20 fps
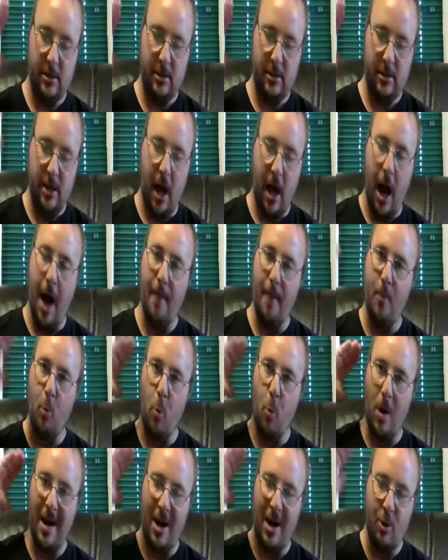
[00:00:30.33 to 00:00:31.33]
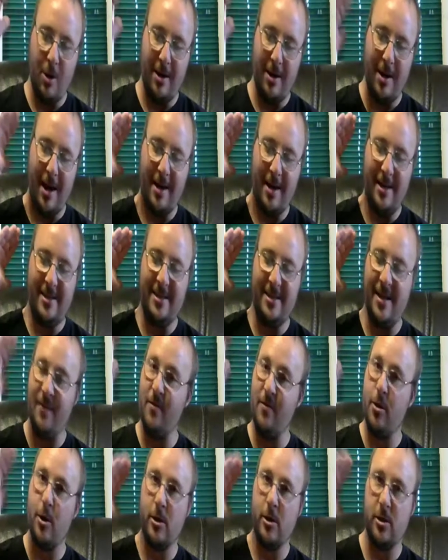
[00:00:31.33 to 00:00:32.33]
top
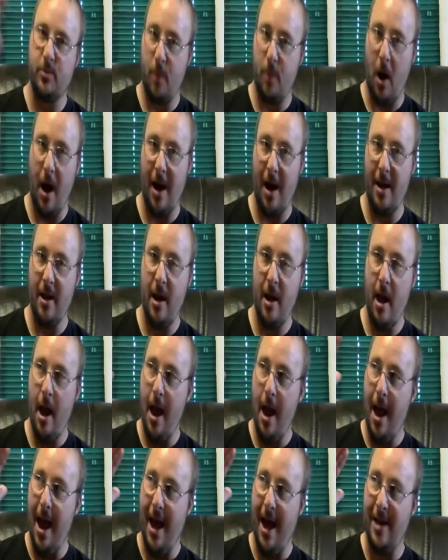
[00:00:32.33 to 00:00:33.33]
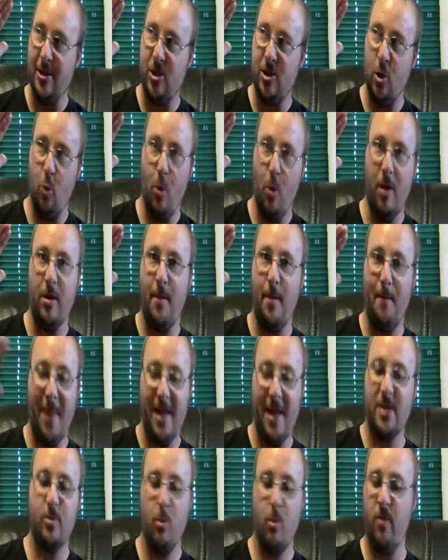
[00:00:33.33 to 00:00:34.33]
197th spot as to one of the
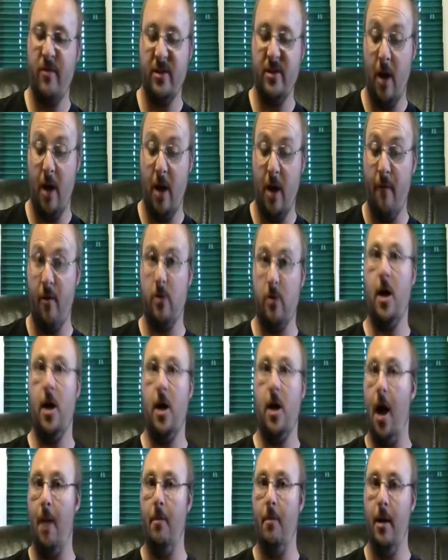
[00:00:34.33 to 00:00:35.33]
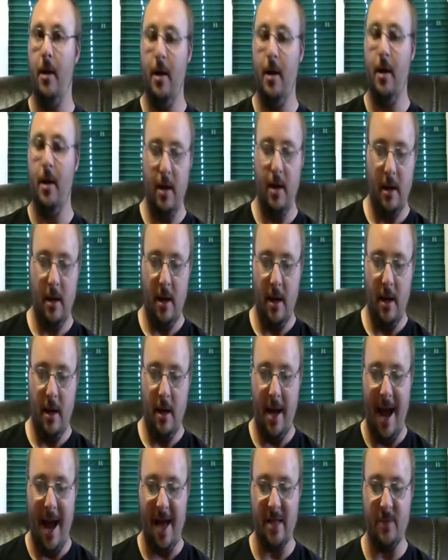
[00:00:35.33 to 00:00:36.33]
best movies of all time.
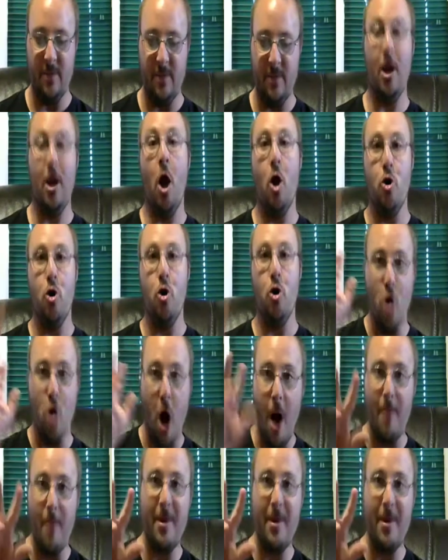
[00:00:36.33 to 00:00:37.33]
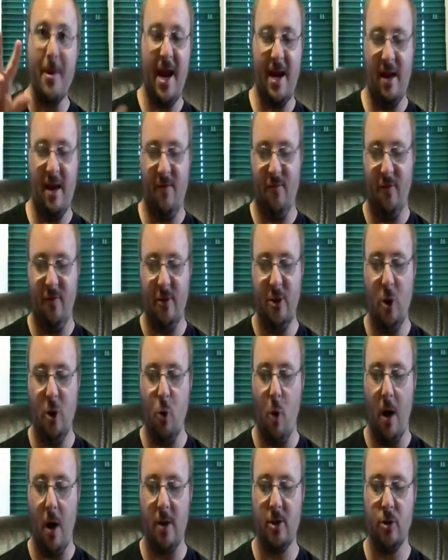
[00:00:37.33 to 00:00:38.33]
It has been nominated for 2
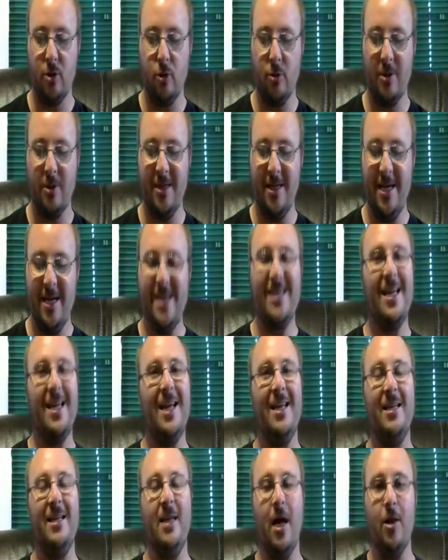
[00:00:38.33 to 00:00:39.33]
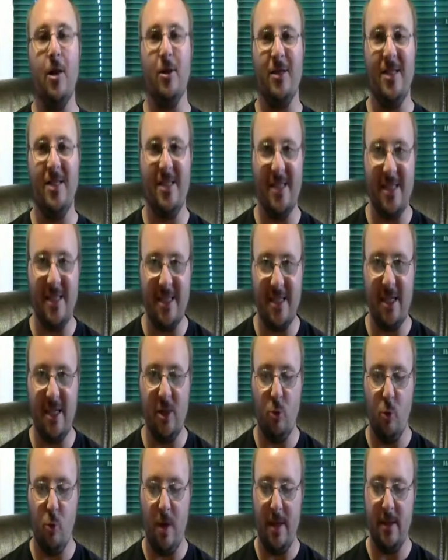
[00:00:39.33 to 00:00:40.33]
Oscars, another
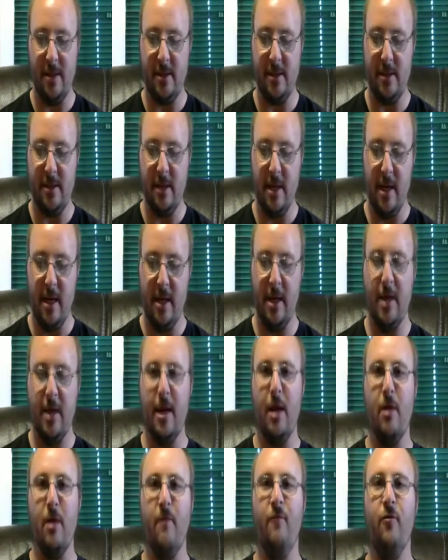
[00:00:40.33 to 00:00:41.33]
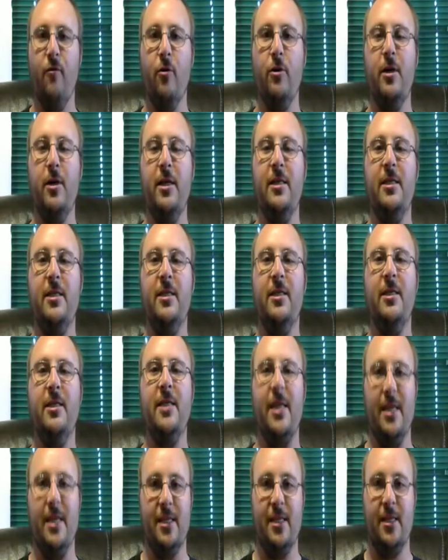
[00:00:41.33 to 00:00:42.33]
16 wins, and another
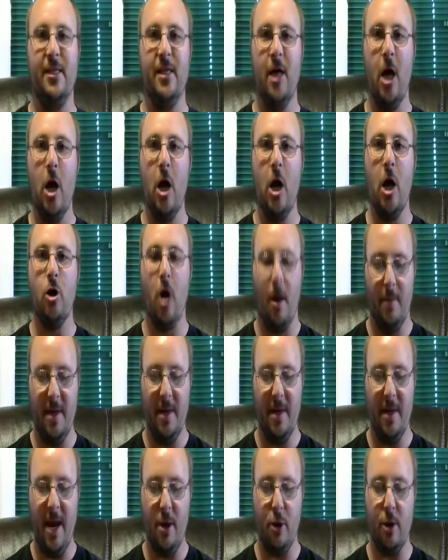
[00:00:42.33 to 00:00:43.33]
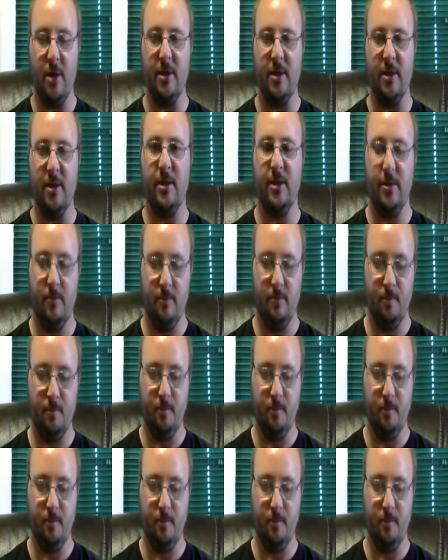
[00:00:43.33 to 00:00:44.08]
46 nominations.